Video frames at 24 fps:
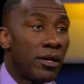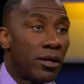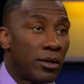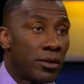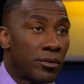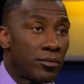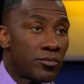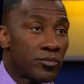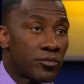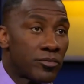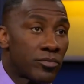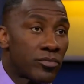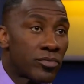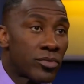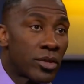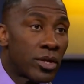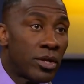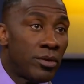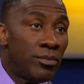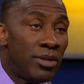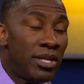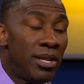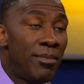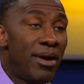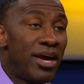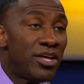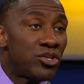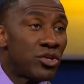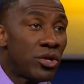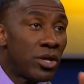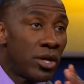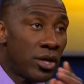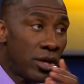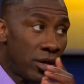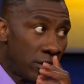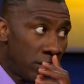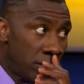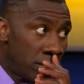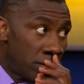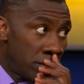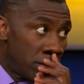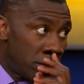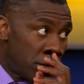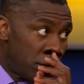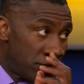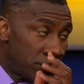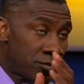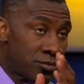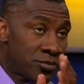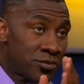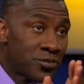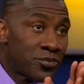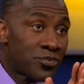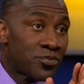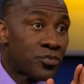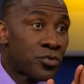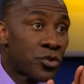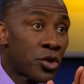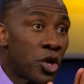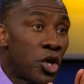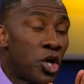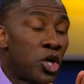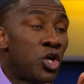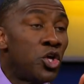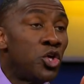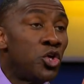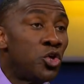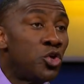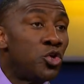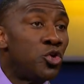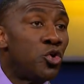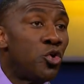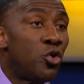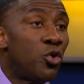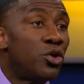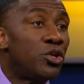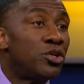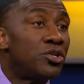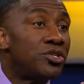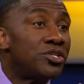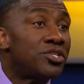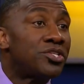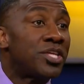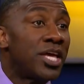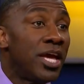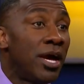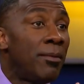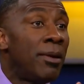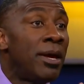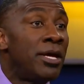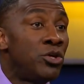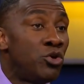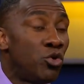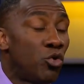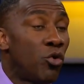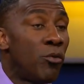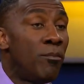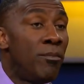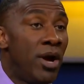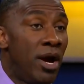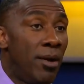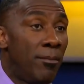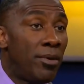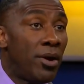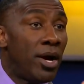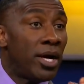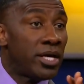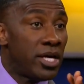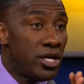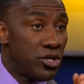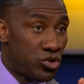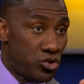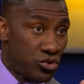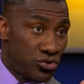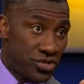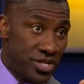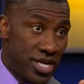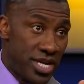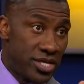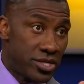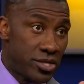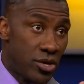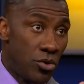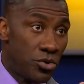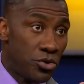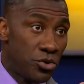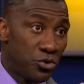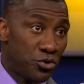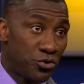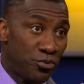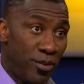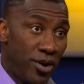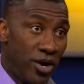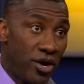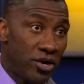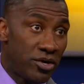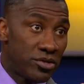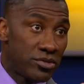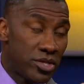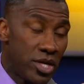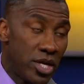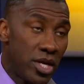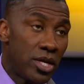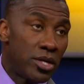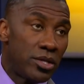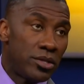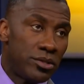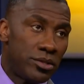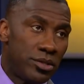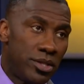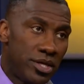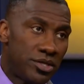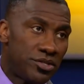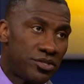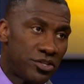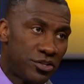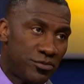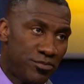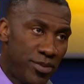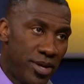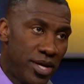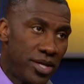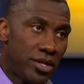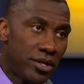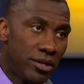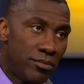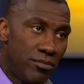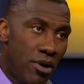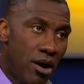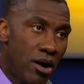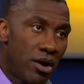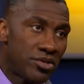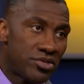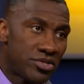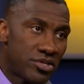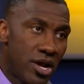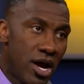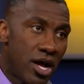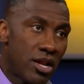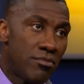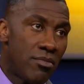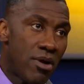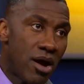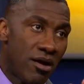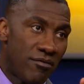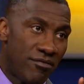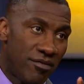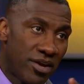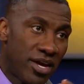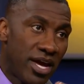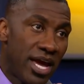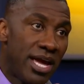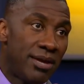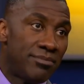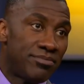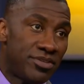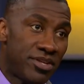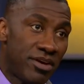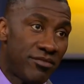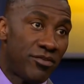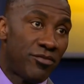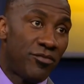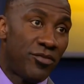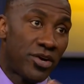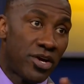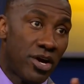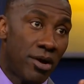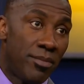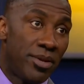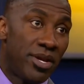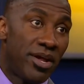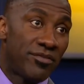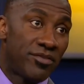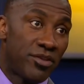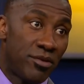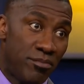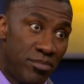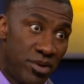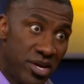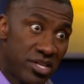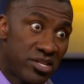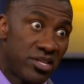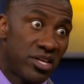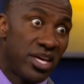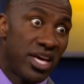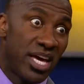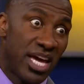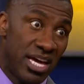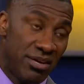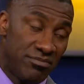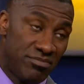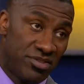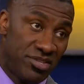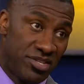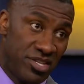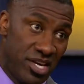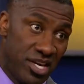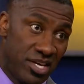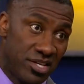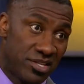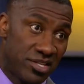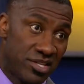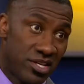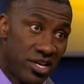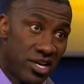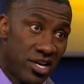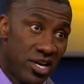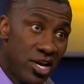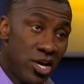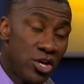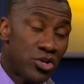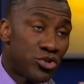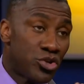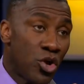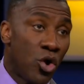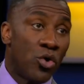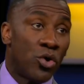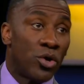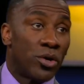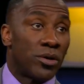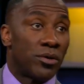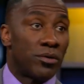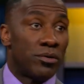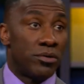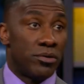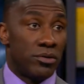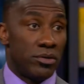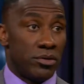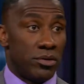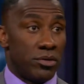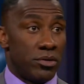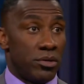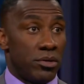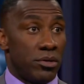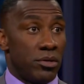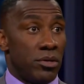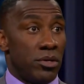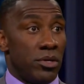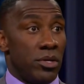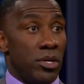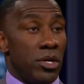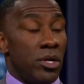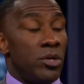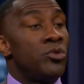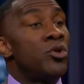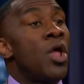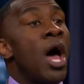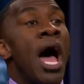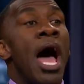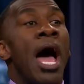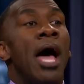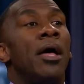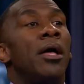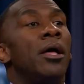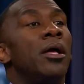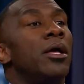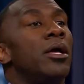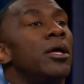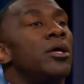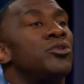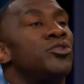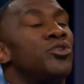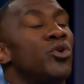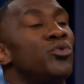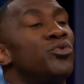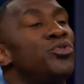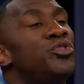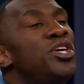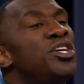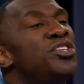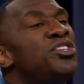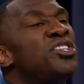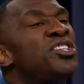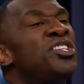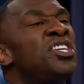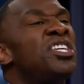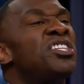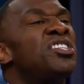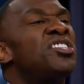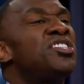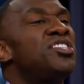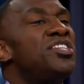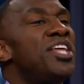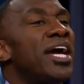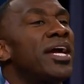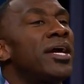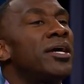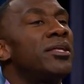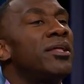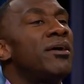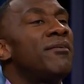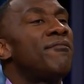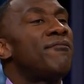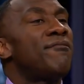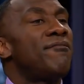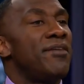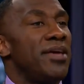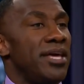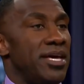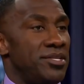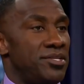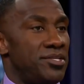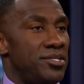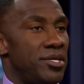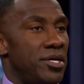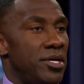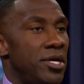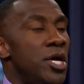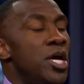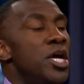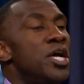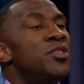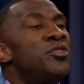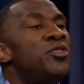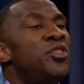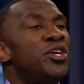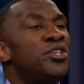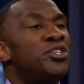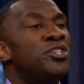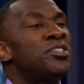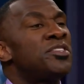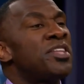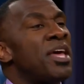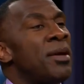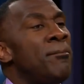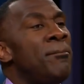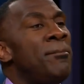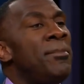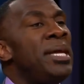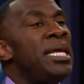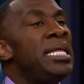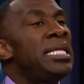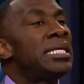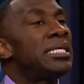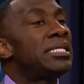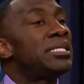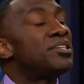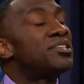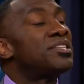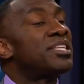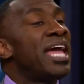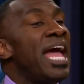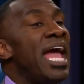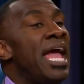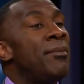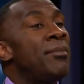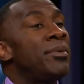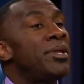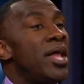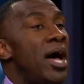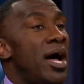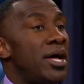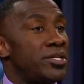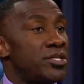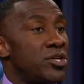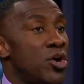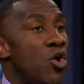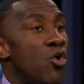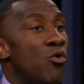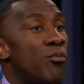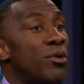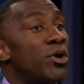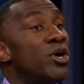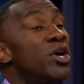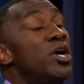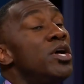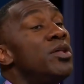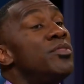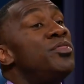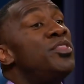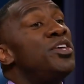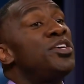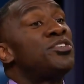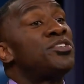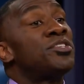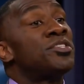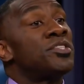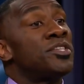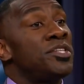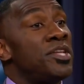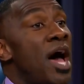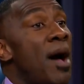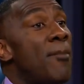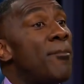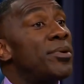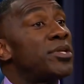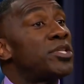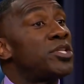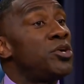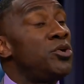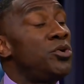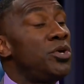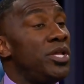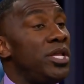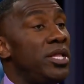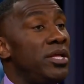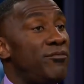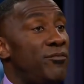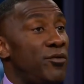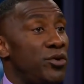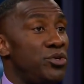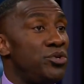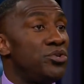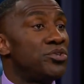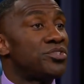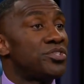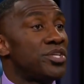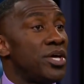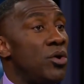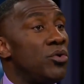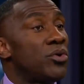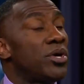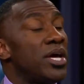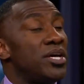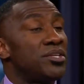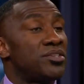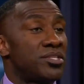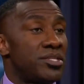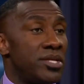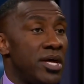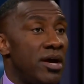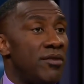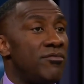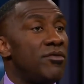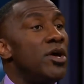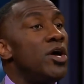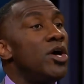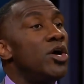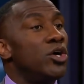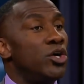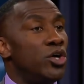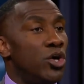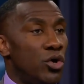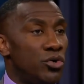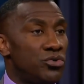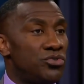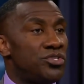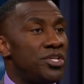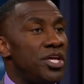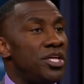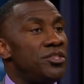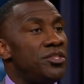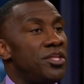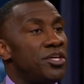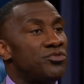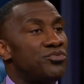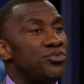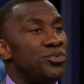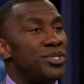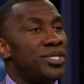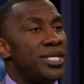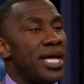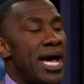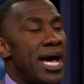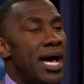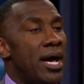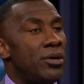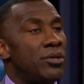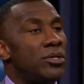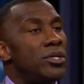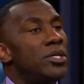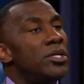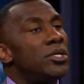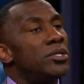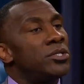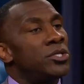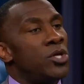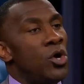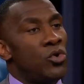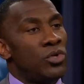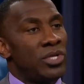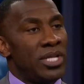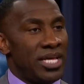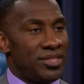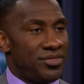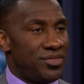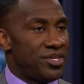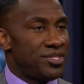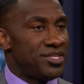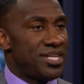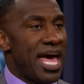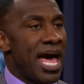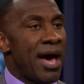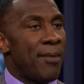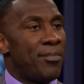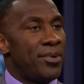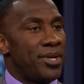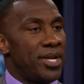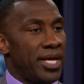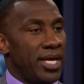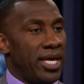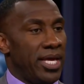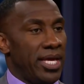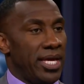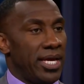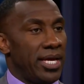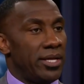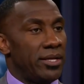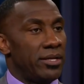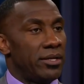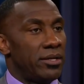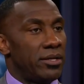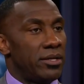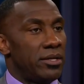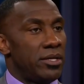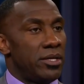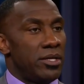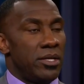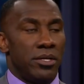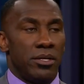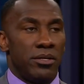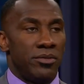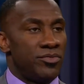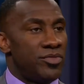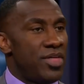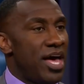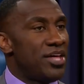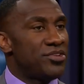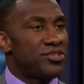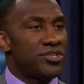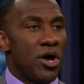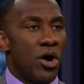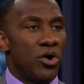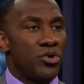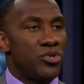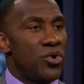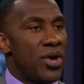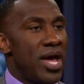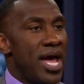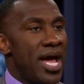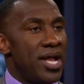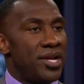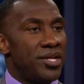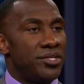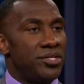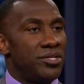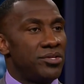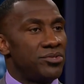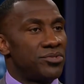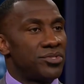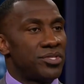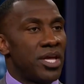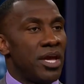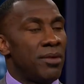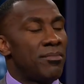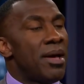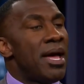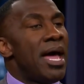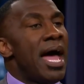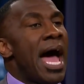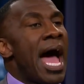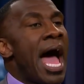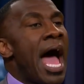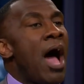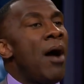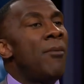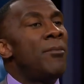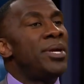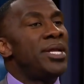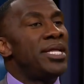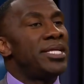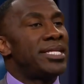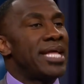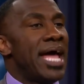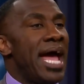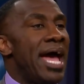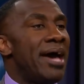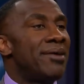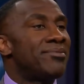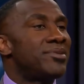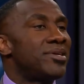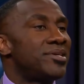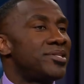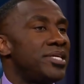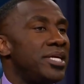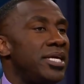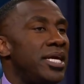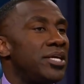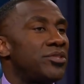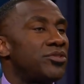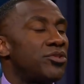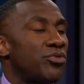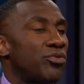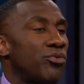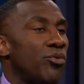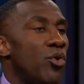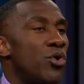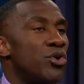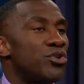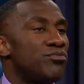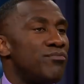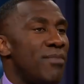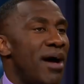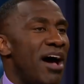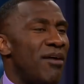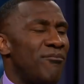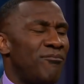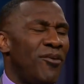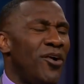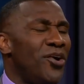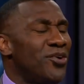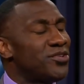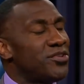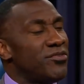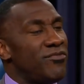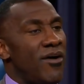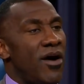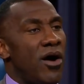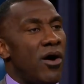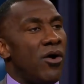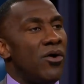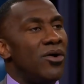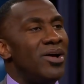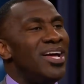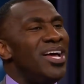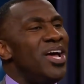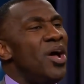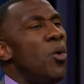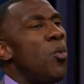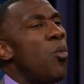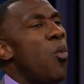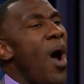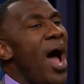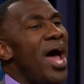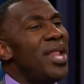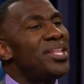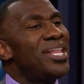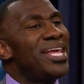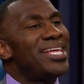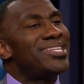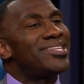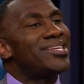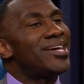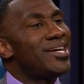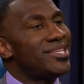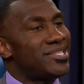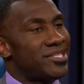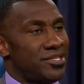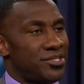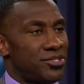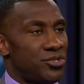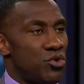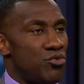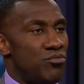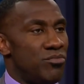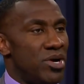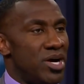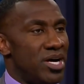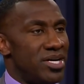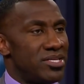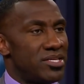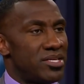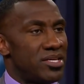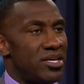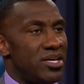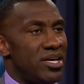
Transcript: well, that's okay. But uh, I'm, I'm, good with that. I'm fine with it. Whatever Udonis does, I'm fine with. it. and you remember against your San Antonio Spurs, they suspended Amar'e Stoudemire for Game Seven for coming off the bench in Game okay. Six. Okay. So that has to do with what? So this is his okay. second offense. All right. This is a meaningless game in October. This is an opportunity for you to say, okay, Steph, go sit this one down. Don't let this happen again. Mm. That's all you had to do, Skip. Yep. How many times does he get to throw his mouth? First of all, why do they touch it so much?